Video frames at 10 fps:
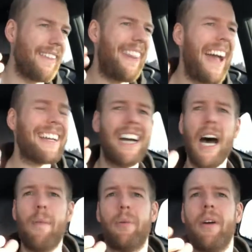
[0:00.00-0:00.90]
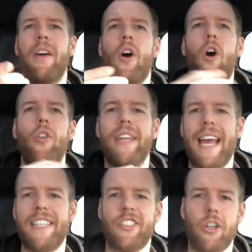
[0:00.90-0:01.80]
That cup only
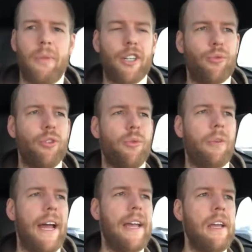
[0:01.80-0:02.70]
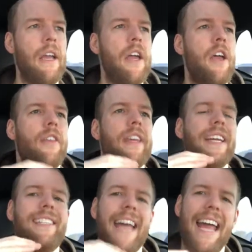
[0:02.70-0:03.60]
has so much room, right? The
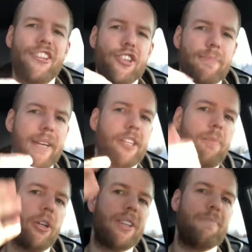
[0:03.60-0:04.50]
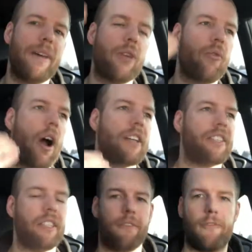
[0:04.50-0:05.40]
intent should be to put the big rocks
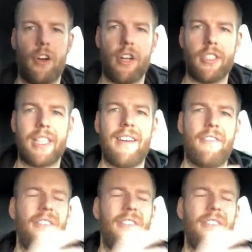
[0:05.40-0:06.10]
in first and